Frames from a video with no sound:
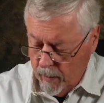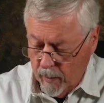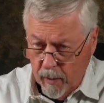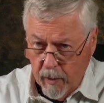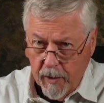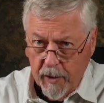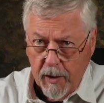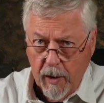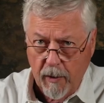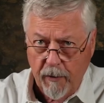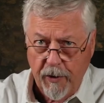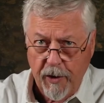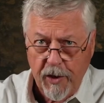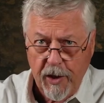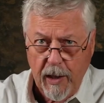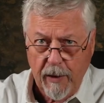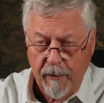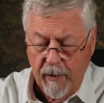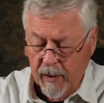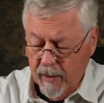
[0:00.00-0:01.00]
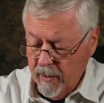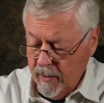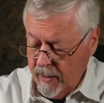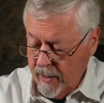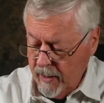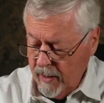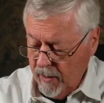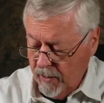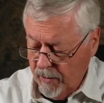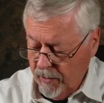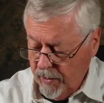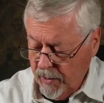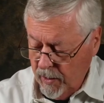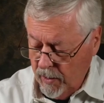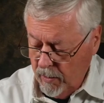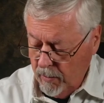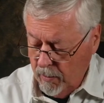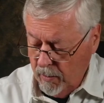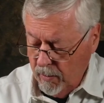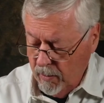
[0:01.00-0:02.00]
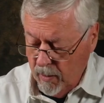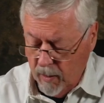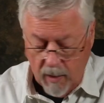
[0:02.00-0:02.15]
Sunfish have little teeth, so